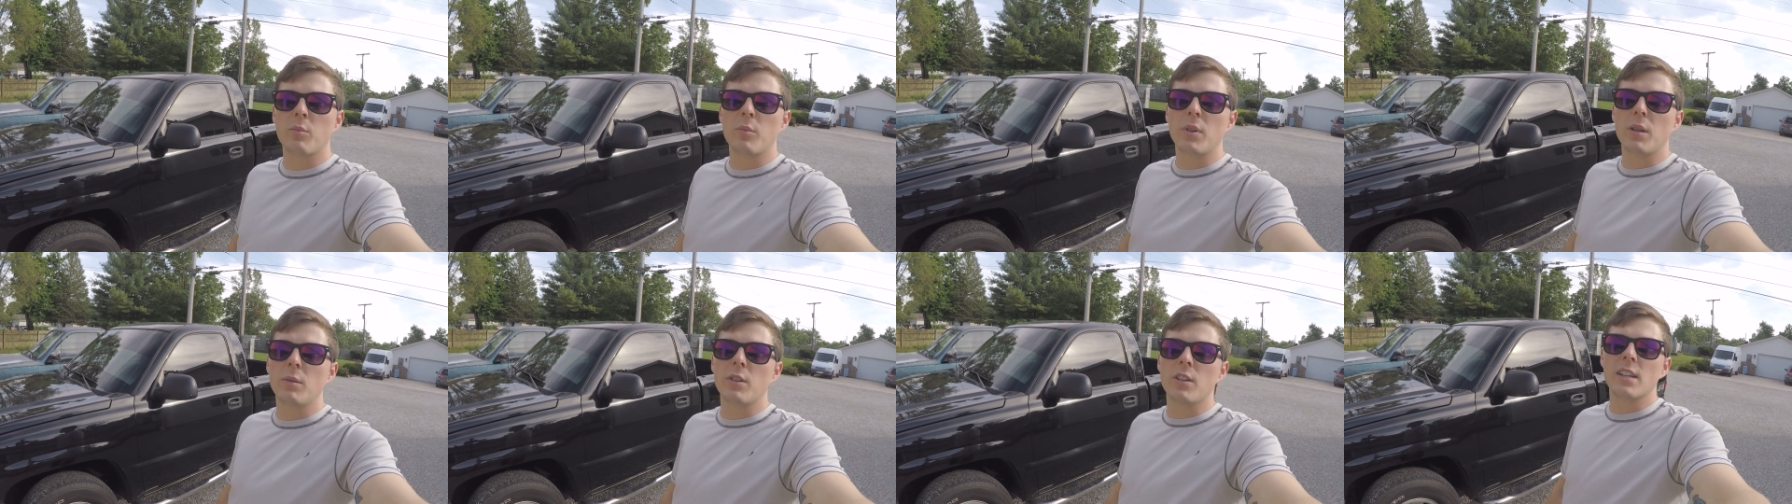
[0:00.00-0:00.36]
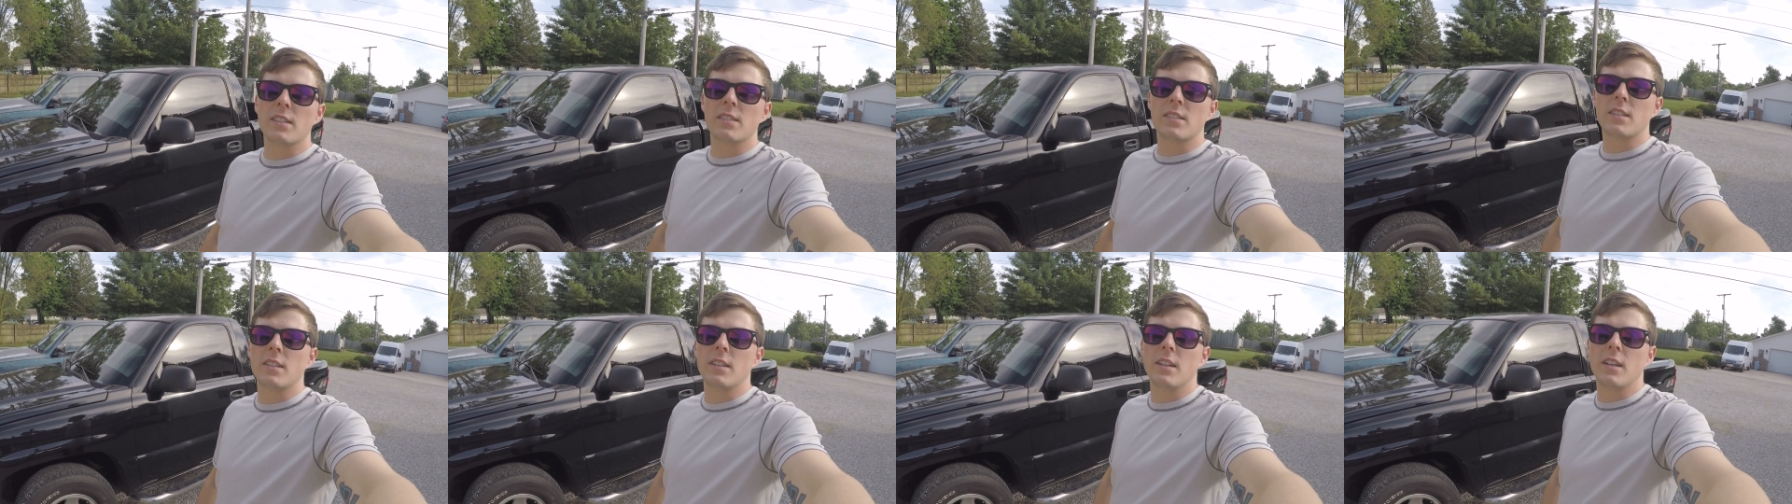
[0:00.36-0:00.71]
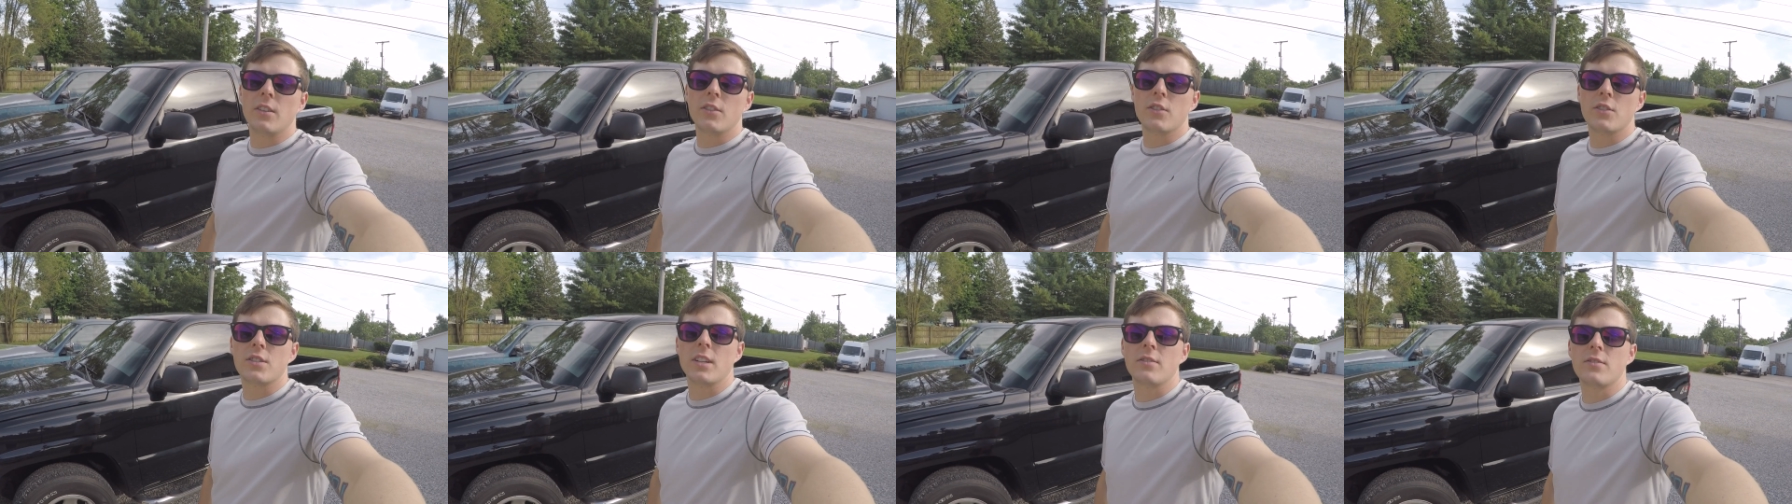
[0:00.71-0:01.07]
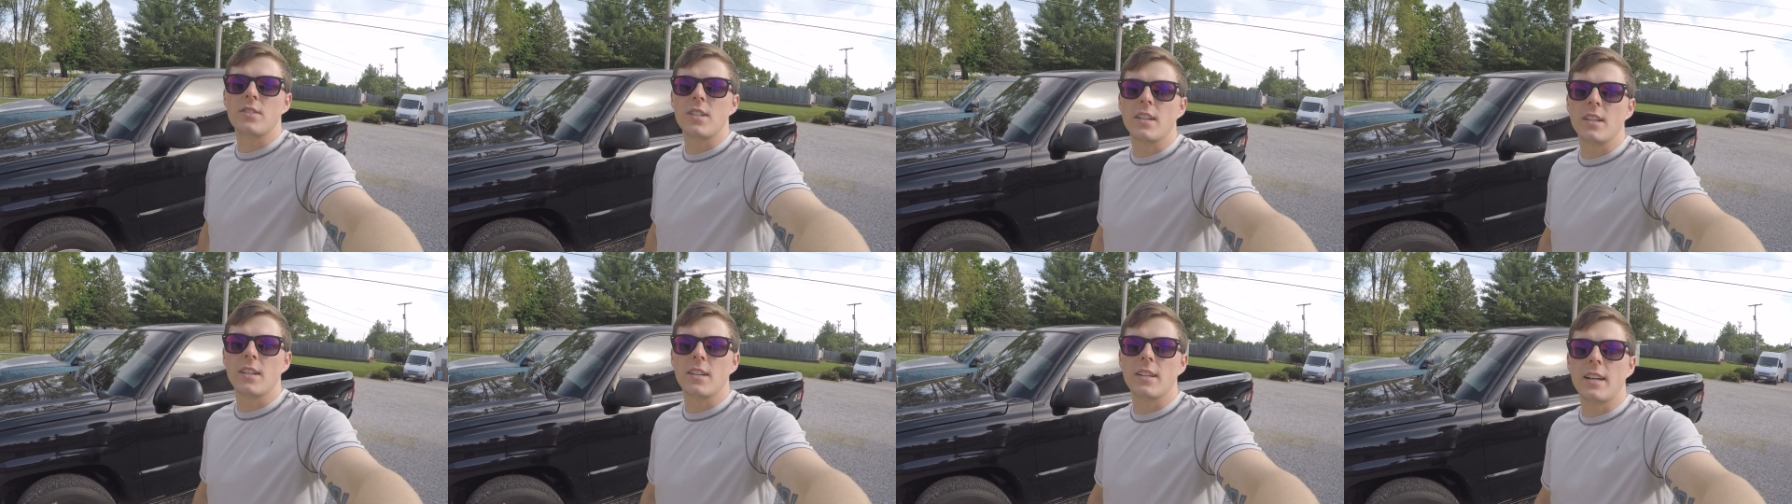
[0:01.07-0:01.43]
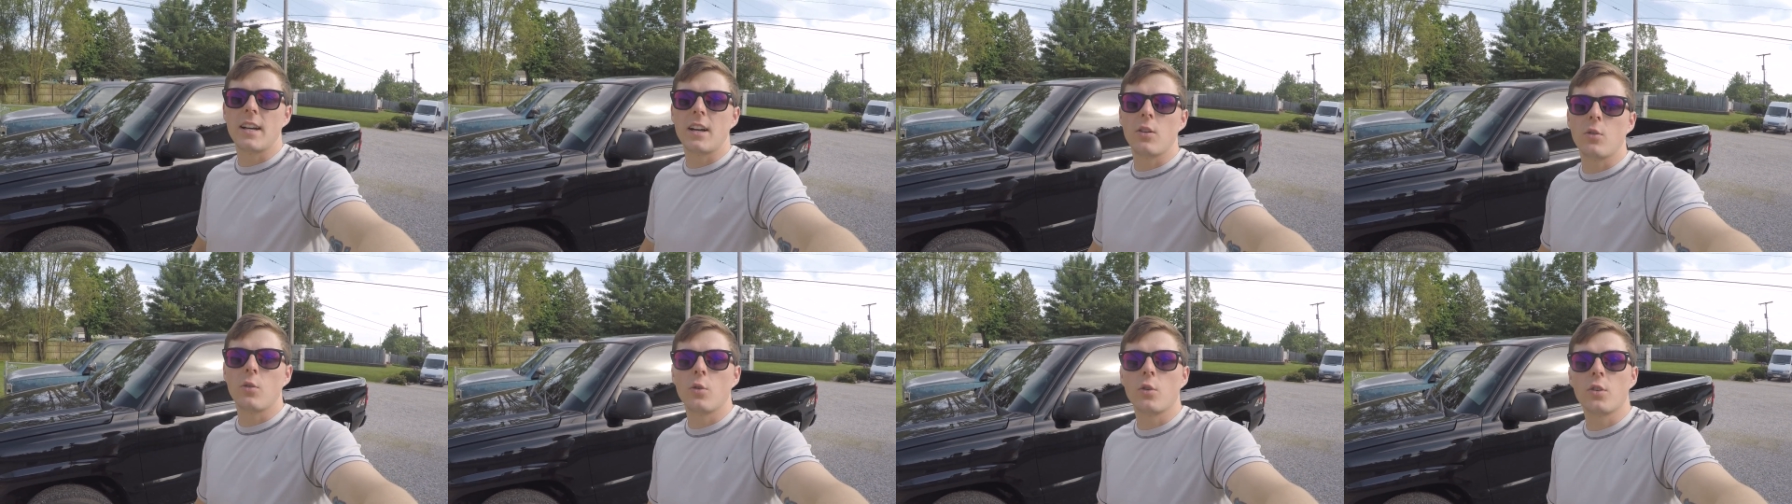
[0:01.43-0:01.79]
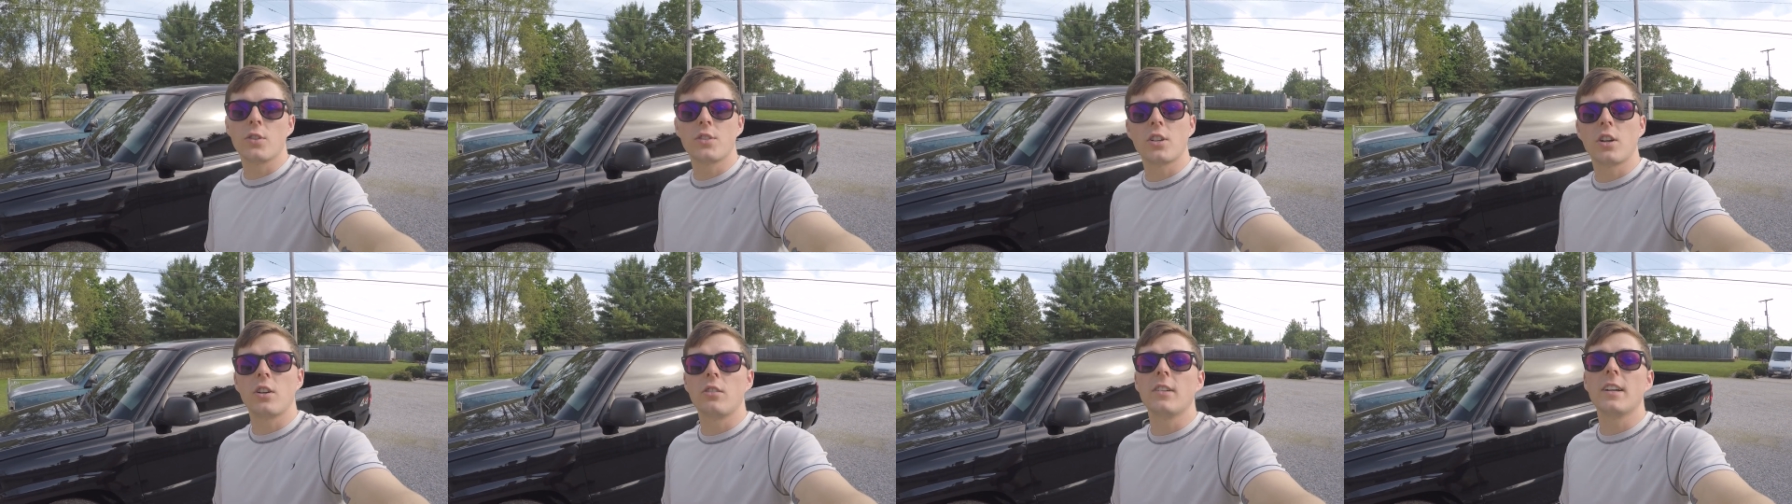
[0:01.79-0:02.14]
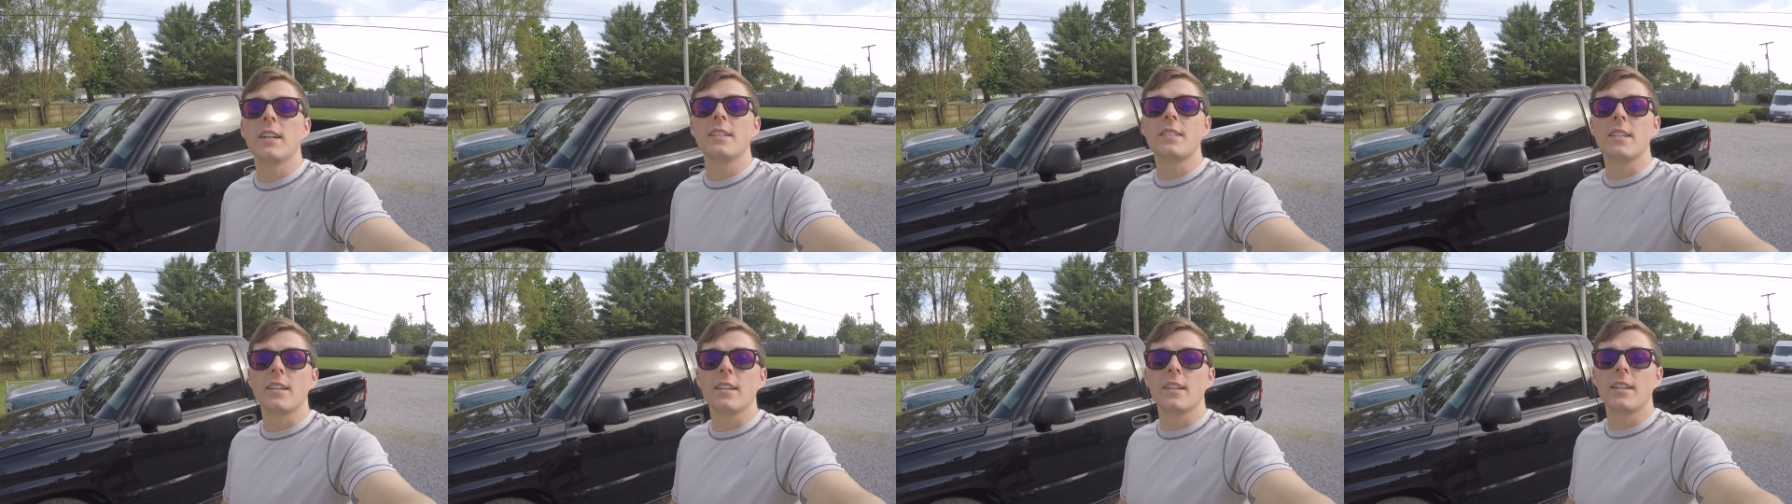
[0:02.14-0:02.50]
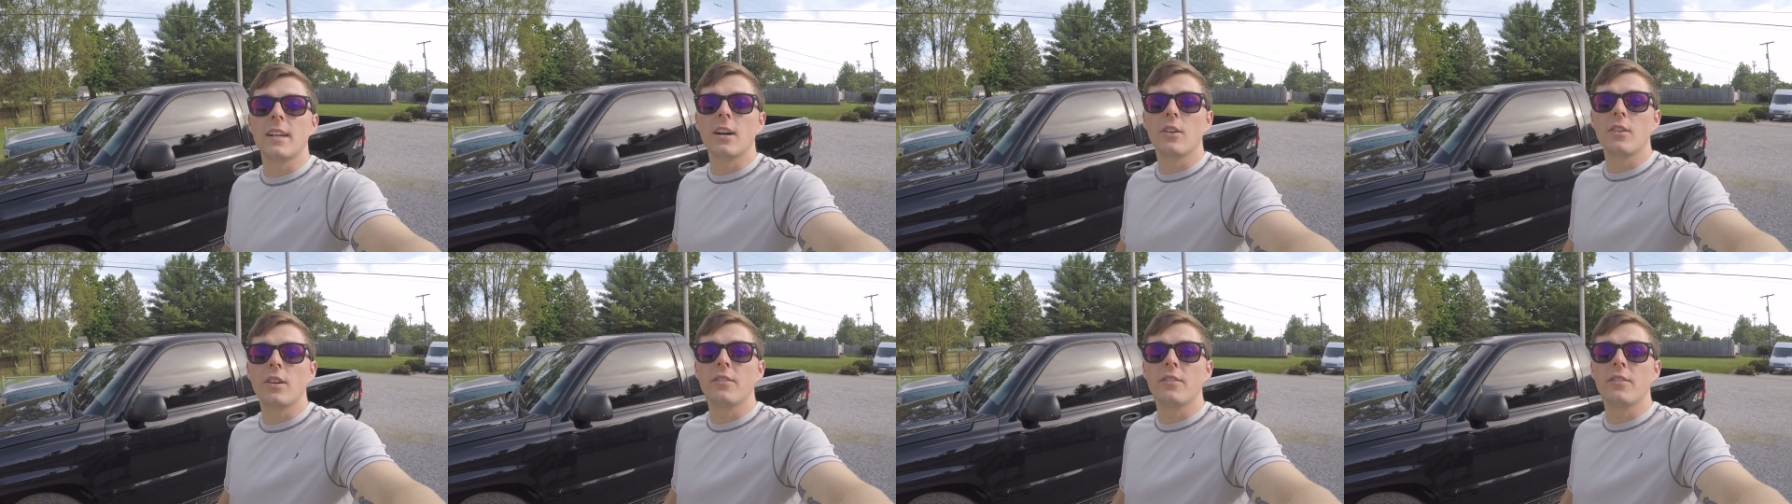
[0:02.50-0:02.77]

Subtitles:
Maybe you guys can get your stuff tinted out, or it's already tinted out.